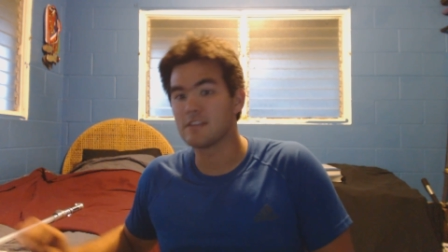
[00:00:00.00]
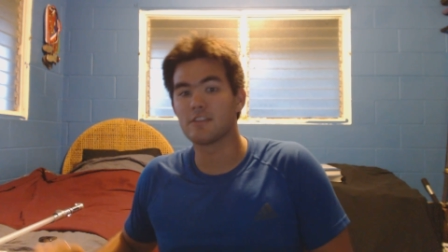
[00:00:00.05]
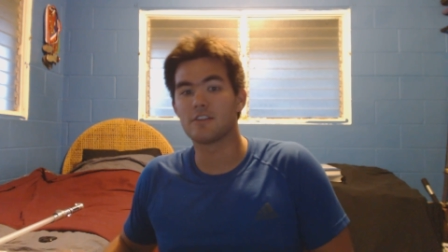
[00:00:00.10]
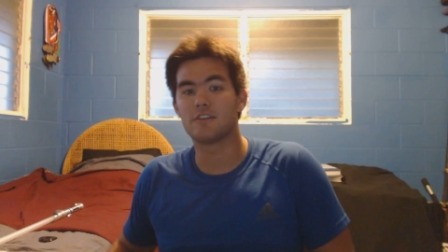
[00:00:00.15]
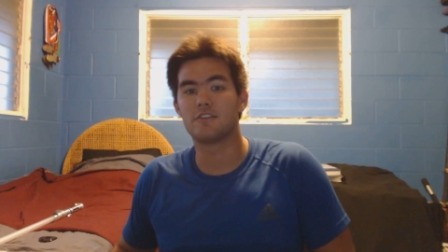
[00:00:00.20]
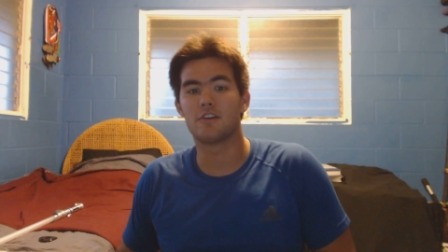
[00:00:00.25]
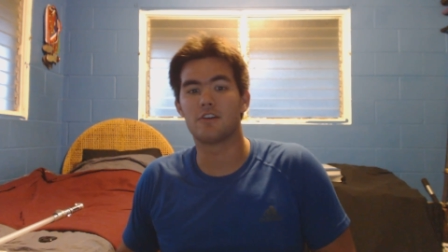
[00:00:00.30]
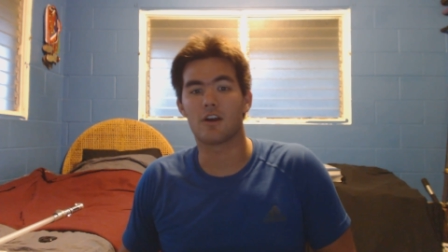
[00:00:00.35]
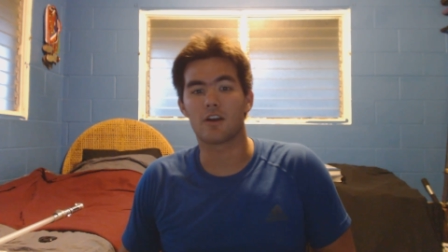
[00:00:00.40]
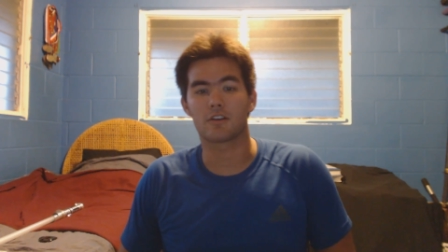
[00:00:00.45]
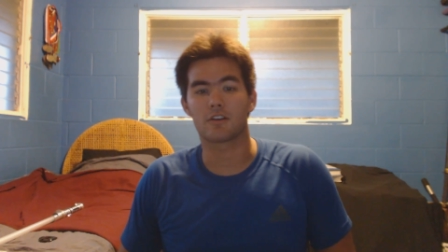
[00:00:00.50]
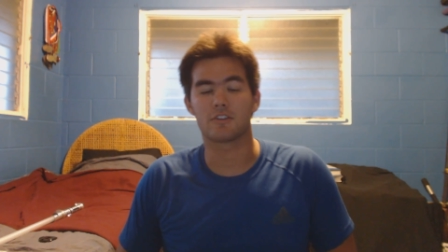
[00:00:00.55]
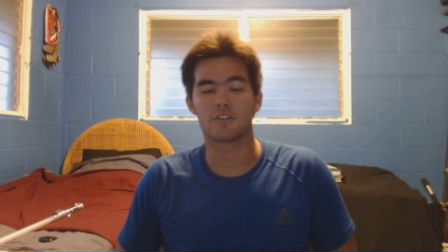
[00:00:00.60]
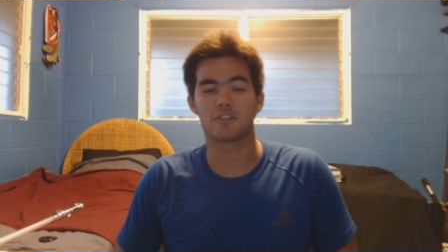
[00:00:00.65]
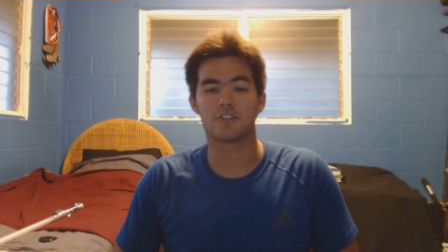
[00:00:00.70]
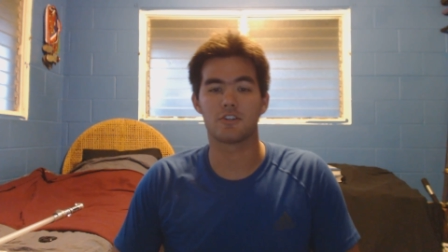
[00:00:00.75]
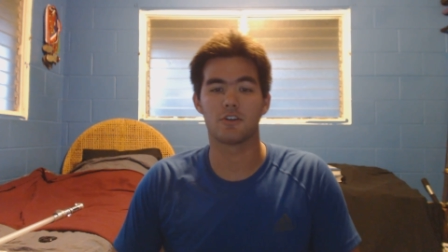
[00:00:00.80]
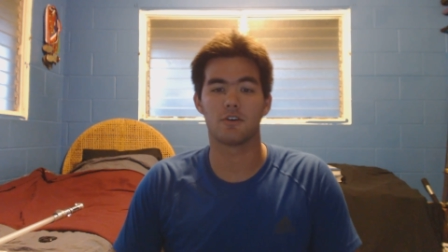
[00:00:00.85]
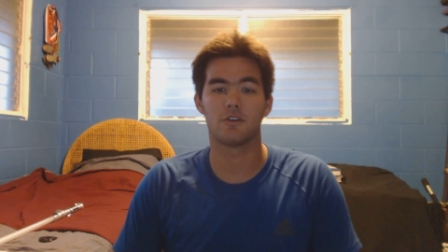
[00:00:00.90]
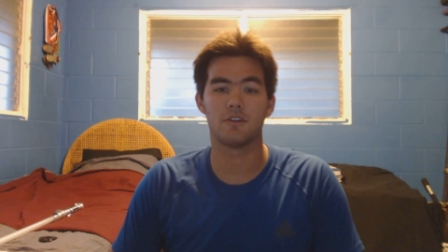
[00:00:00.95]
in the dark to
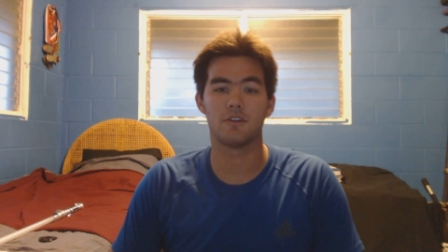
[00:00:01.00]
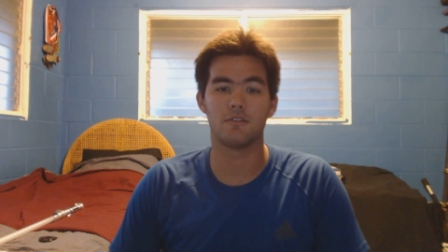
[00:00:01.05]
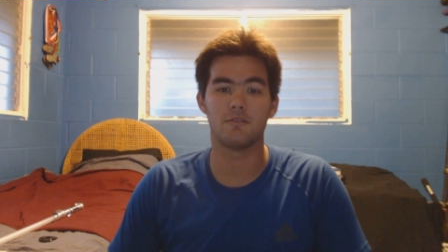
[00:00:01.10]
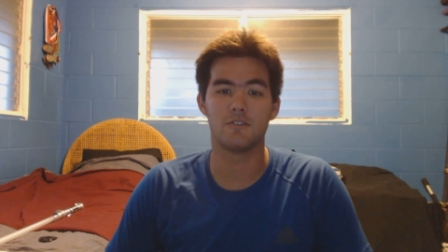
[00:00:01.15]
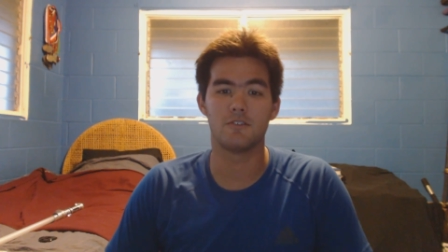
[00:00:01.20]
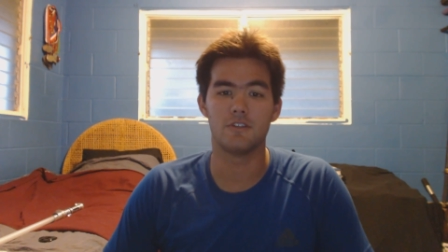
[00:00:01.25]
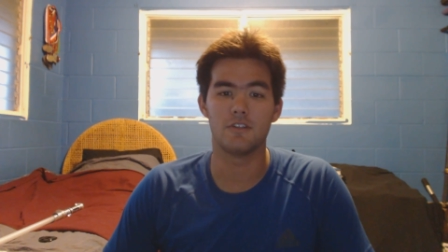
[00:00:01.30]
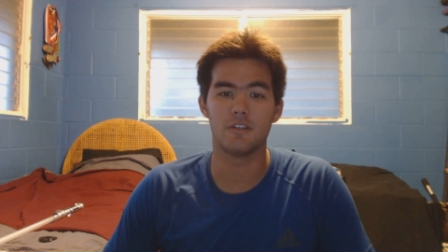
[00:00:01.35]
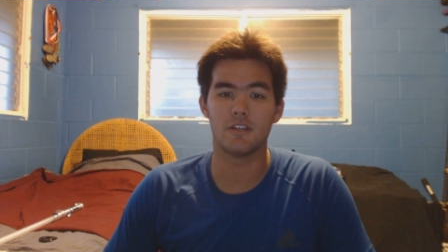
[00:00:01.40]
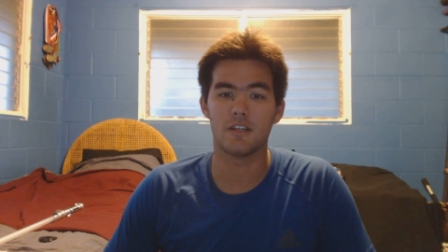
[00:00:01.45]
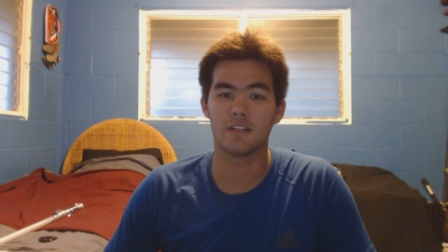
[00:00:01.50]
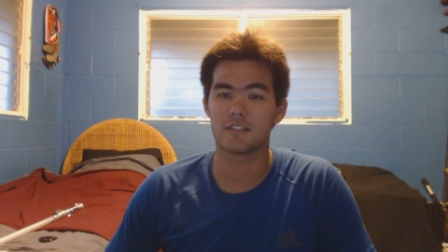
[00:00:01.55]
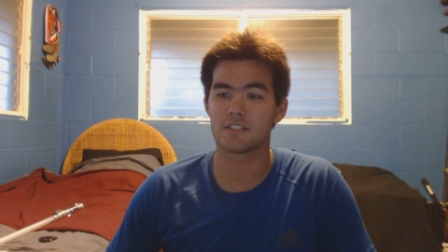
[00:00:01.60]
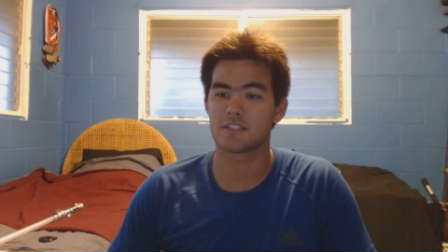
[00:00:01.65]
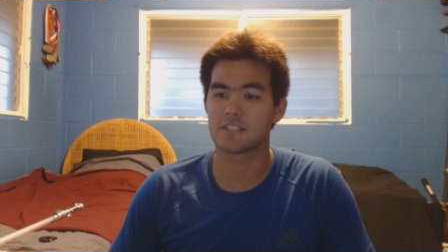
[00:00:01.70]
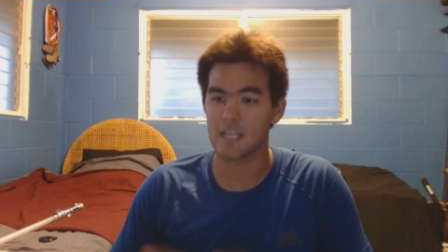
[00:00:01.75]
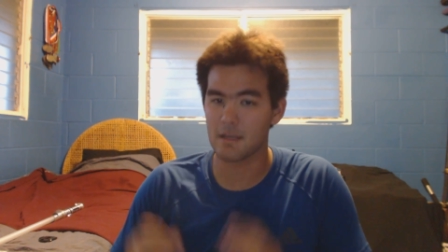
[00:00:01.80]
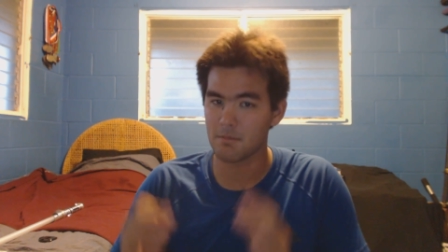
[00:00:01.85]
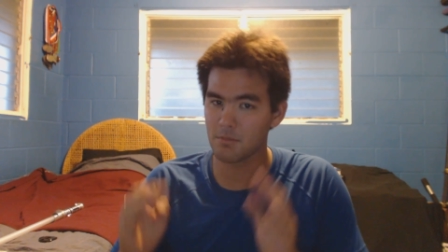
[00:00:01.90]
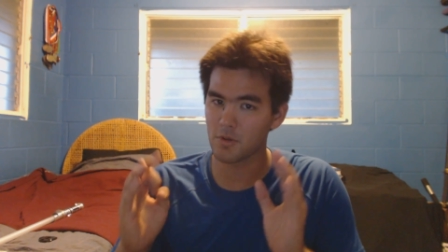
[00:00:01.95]
show you the
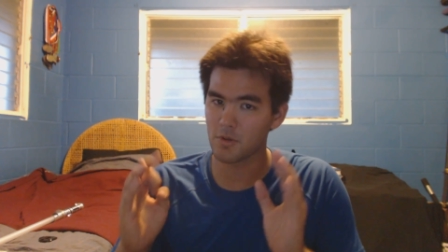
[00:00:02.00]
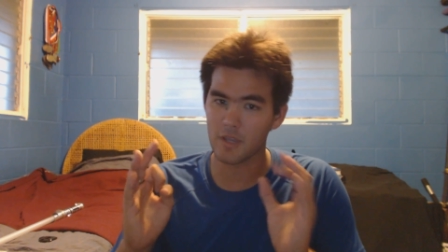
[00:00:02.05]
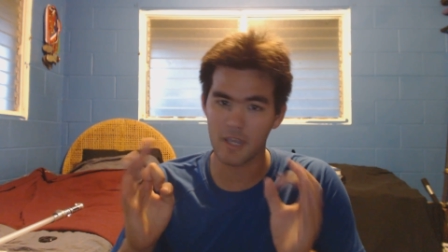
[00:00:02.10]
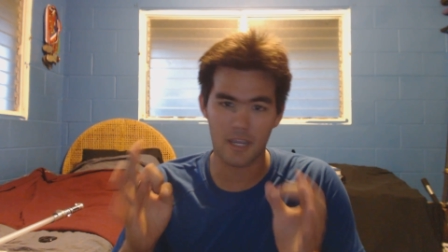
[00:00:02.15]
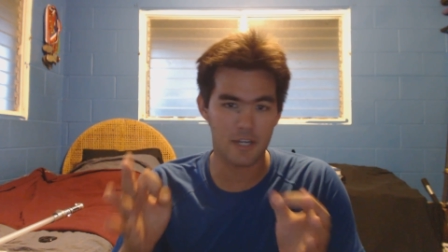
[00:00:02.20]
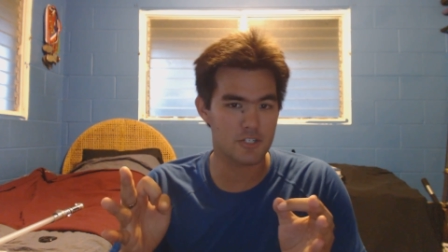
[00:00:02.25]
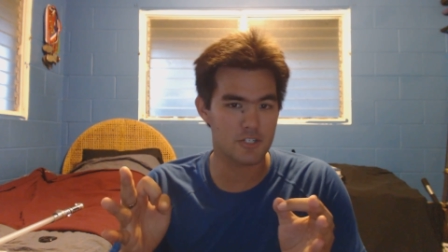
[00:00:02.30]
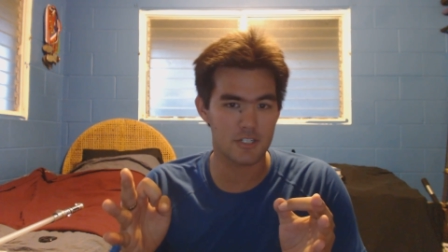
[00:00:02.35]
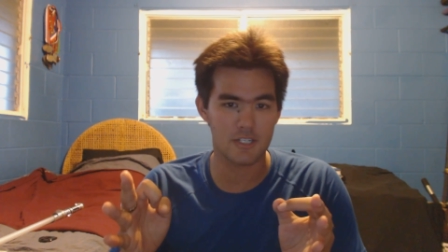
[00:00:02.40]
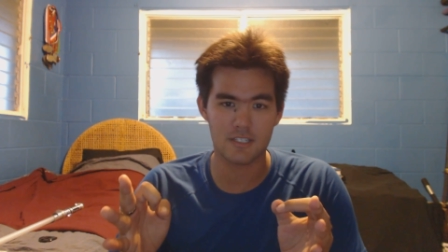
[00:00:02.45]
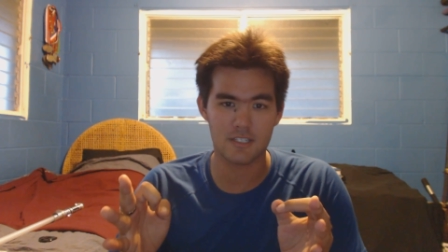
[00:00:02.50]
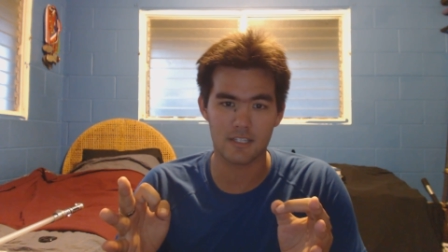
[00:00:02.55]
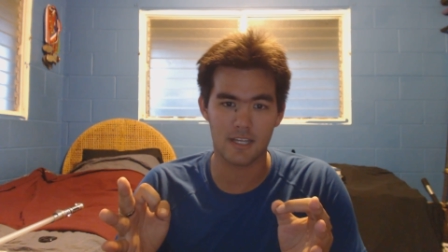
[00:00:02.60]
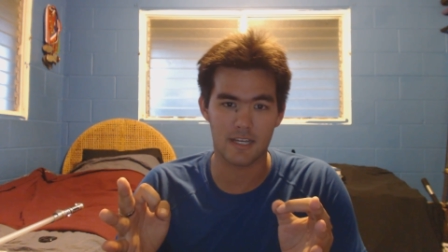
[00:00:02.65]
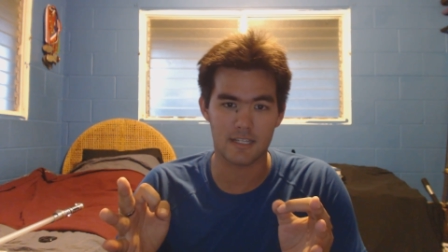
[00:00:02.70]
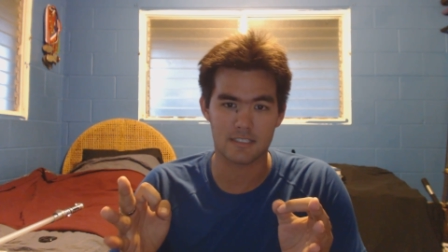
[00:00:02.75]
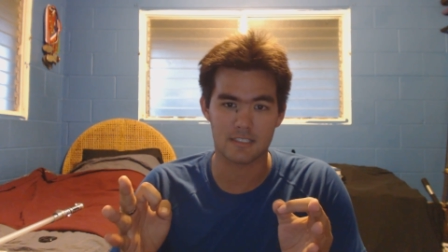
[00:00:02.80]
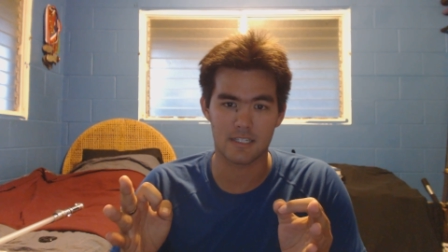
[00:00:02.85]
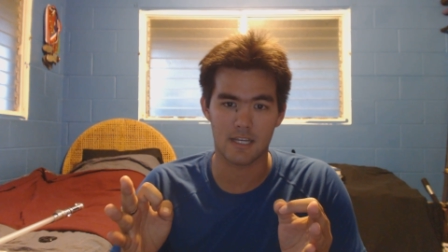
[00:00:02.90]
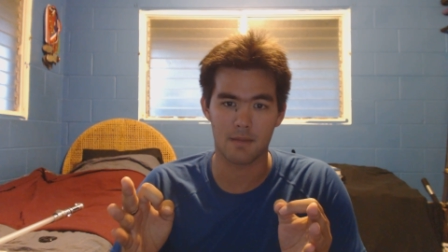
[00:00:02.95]
same location as
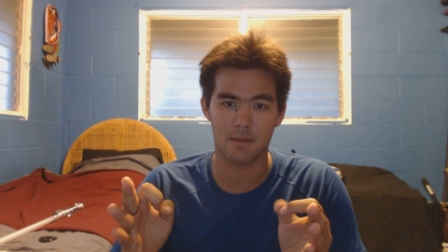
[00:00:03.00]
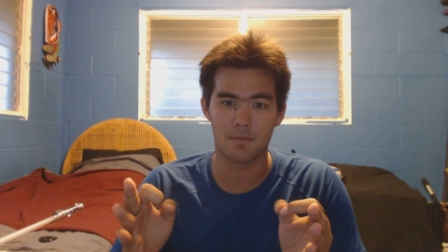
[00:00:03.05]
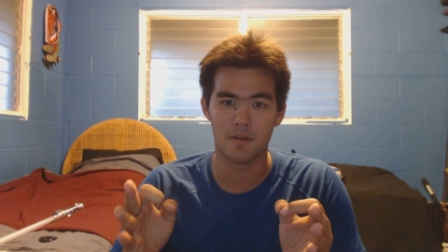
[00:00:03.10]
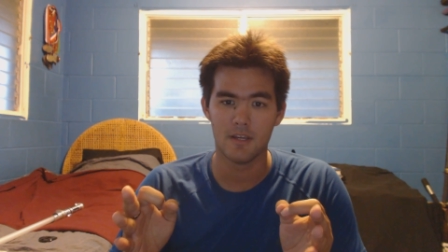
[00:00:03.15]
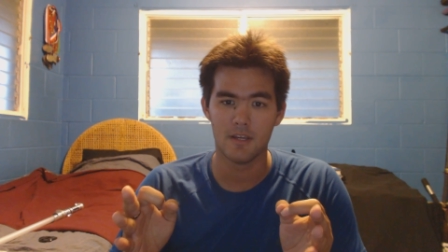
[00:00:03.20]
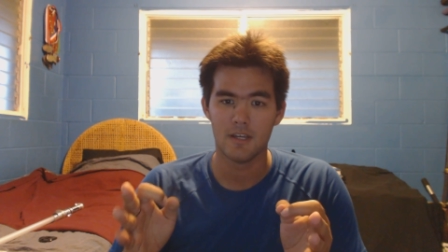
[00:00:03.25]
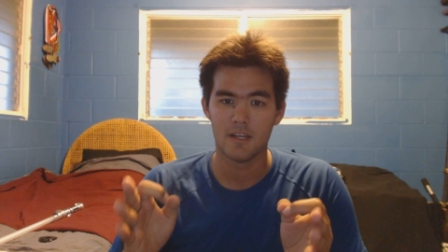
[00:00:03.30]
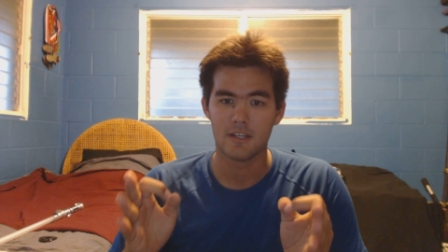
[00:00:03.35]
last time,